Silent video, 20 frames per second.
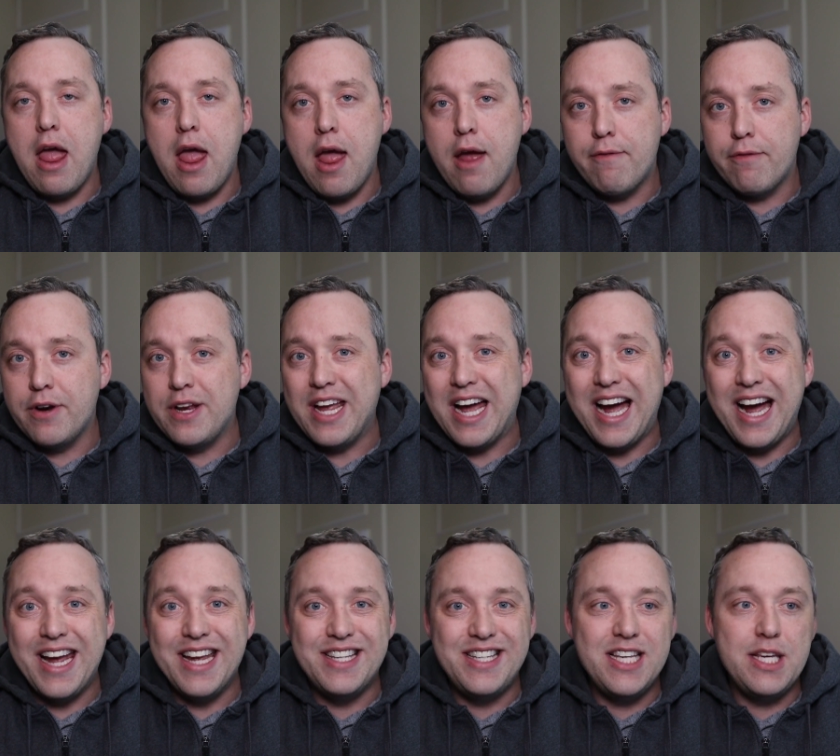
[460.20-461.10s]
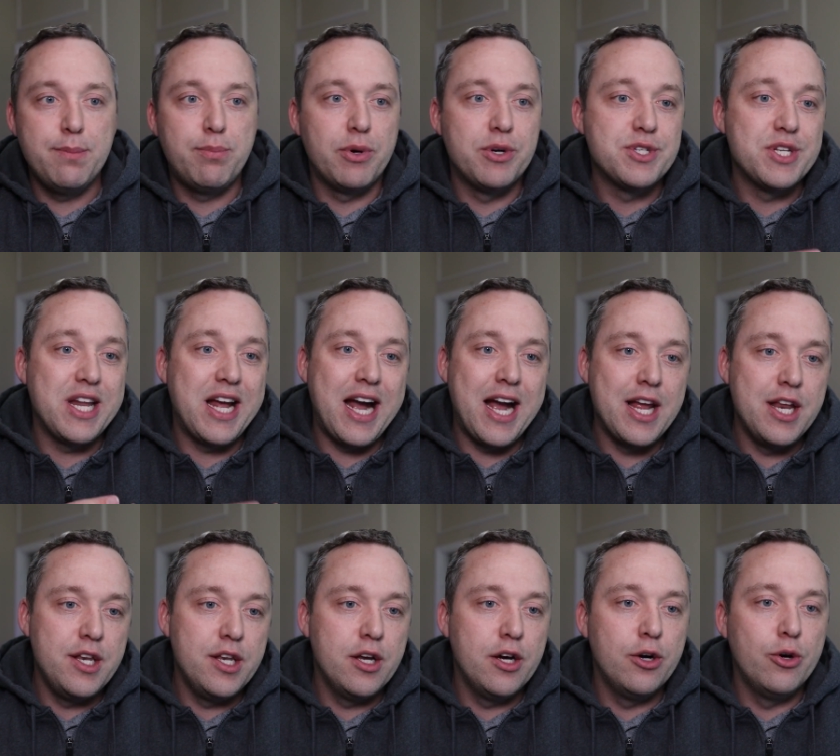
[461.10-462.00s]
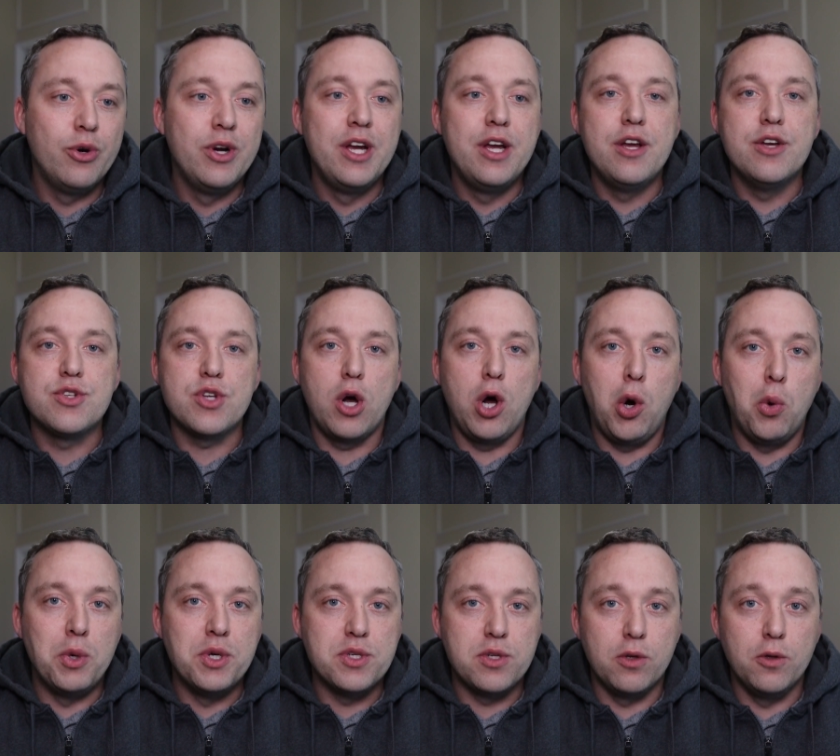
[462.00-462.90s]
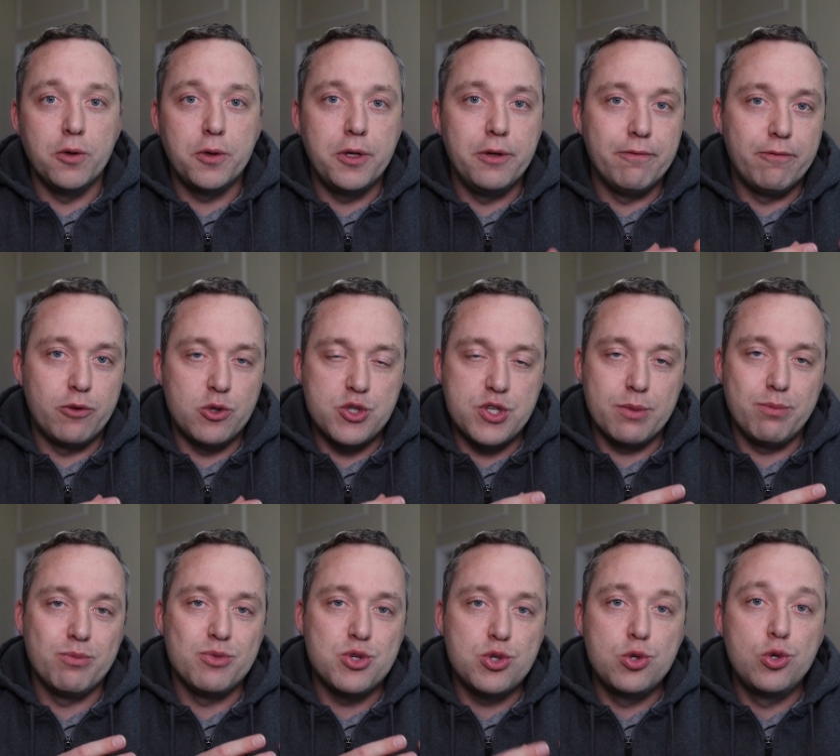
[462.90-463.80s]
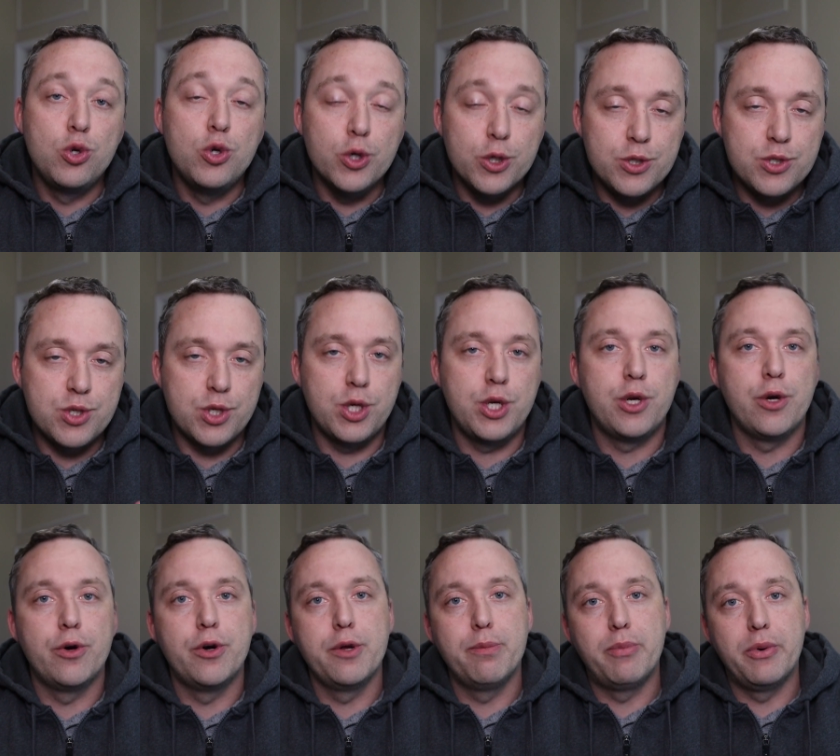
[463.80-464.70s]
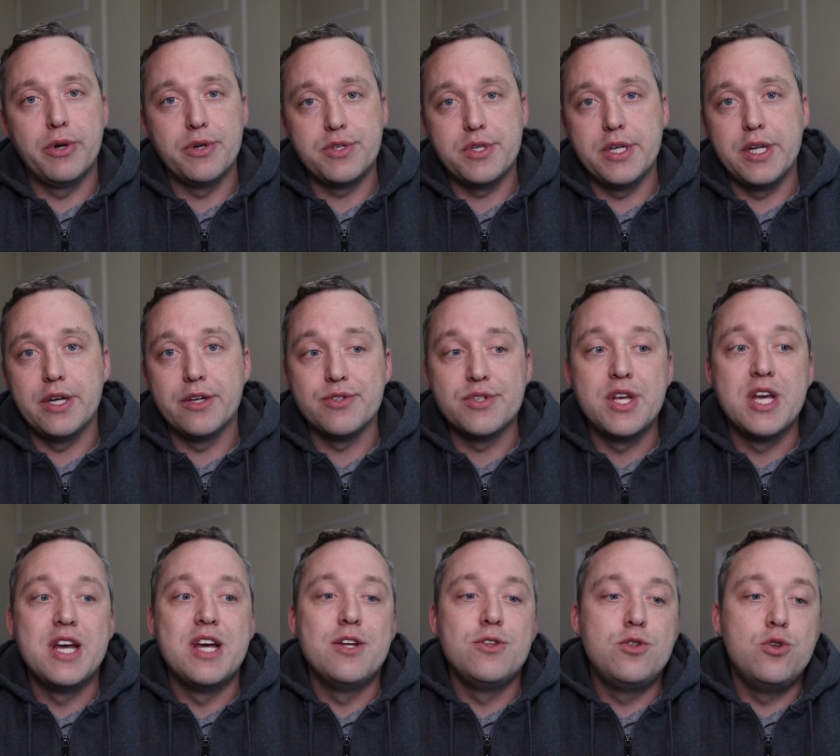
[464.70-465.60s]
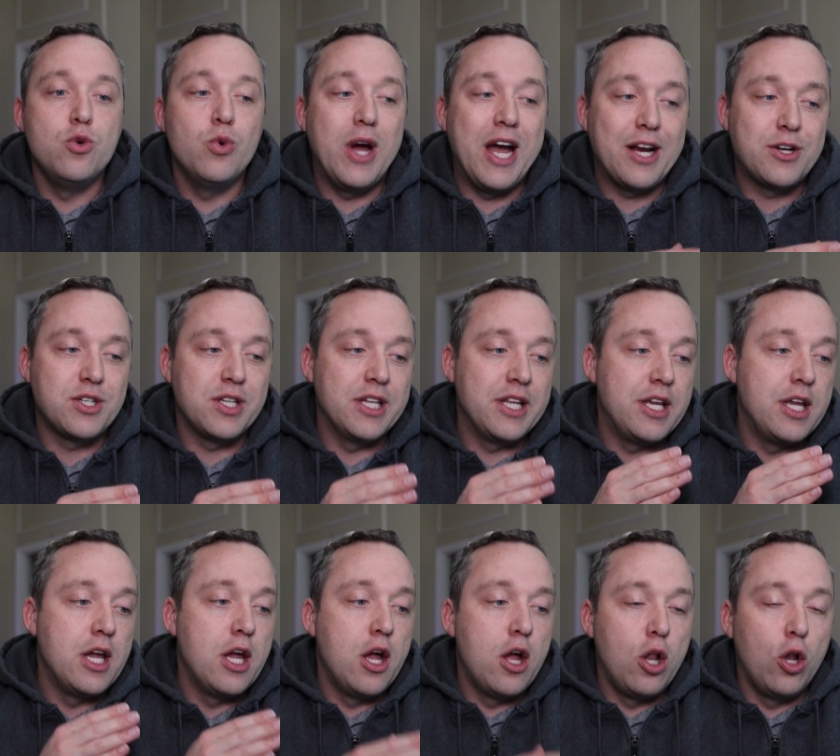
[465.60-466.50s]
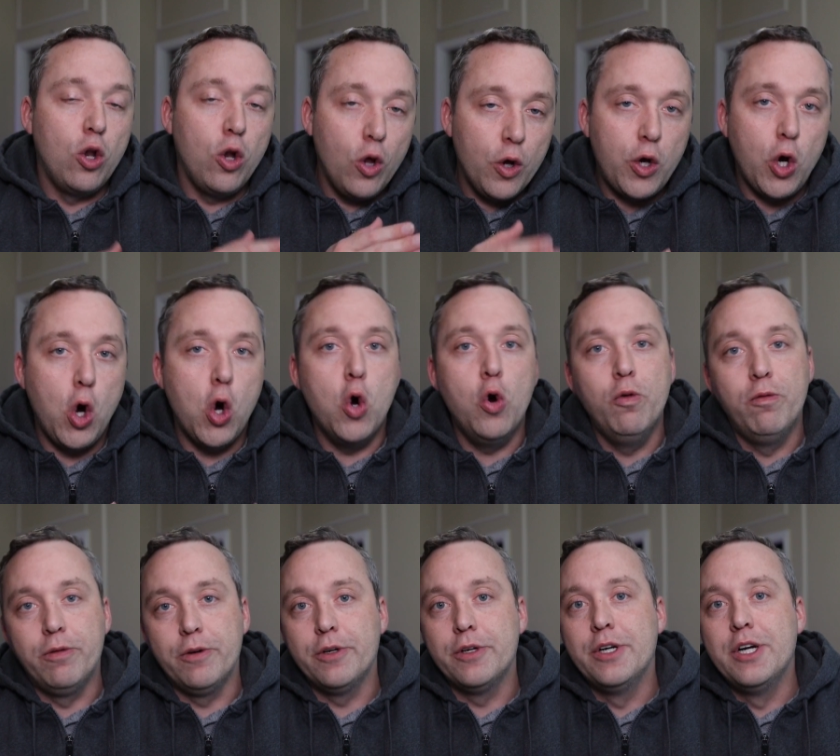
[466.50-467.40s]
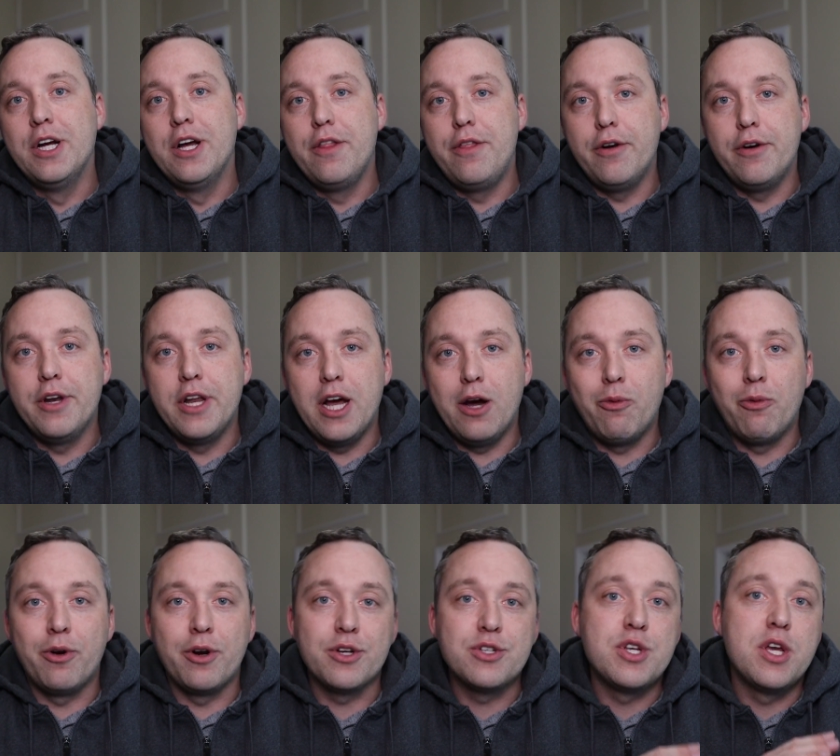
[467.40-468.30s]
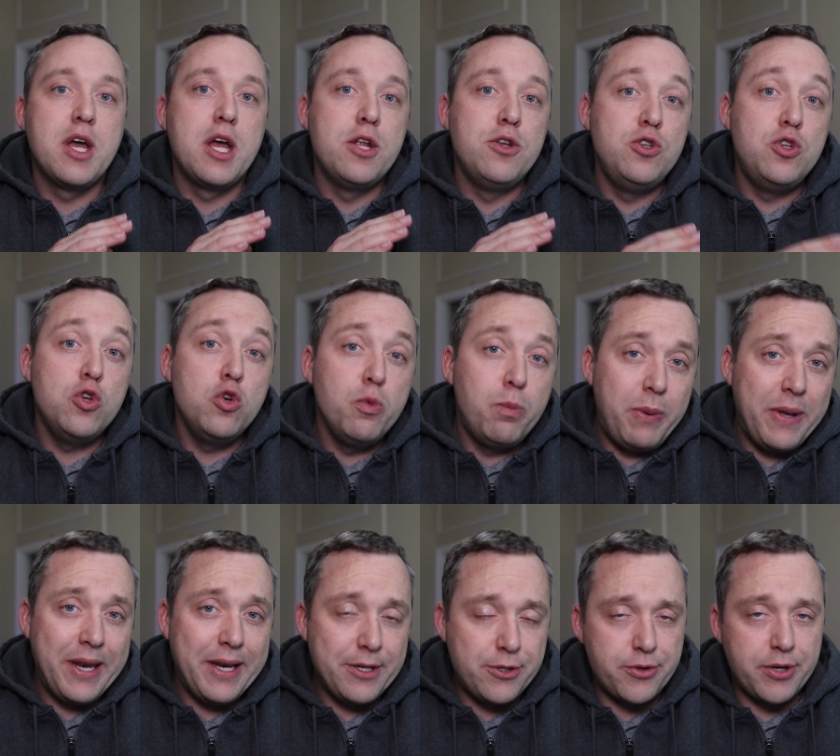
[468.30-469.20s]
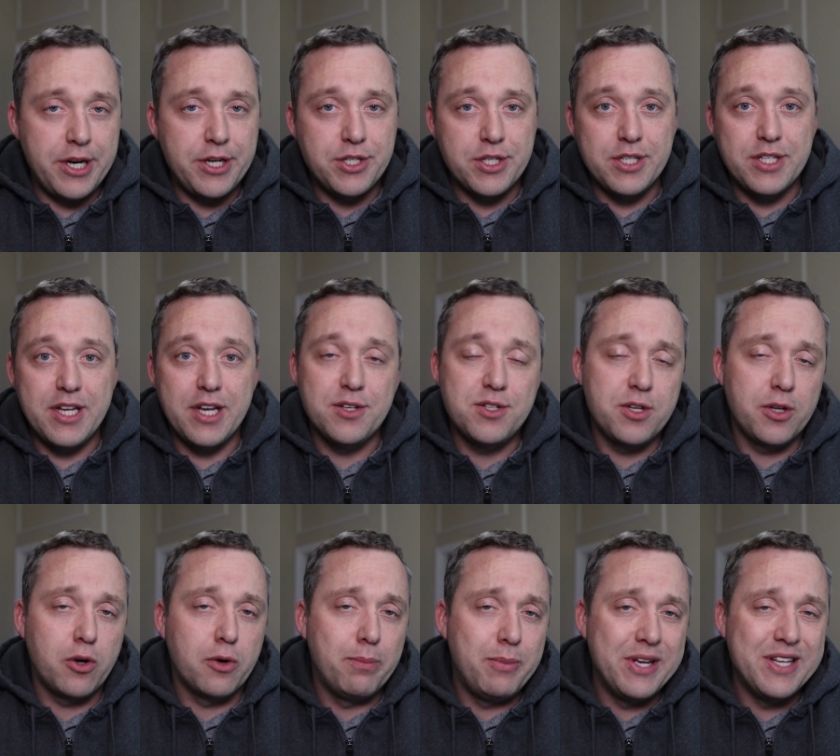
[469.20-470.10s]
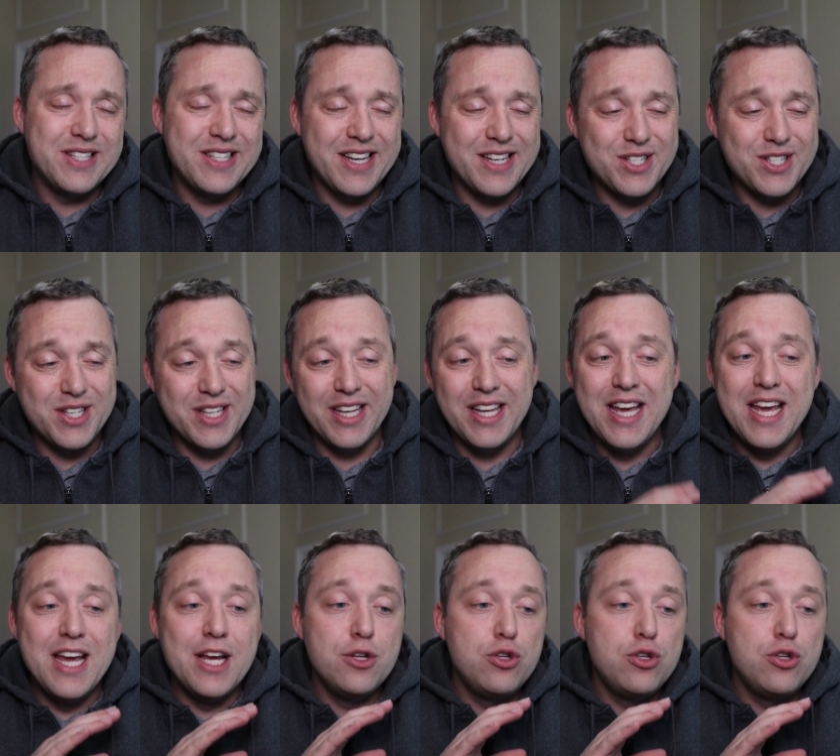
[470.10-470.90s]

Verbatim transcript: Every IT person I know is always looking for some good security personnel to actually look over their networks, do penetration testing or pen testing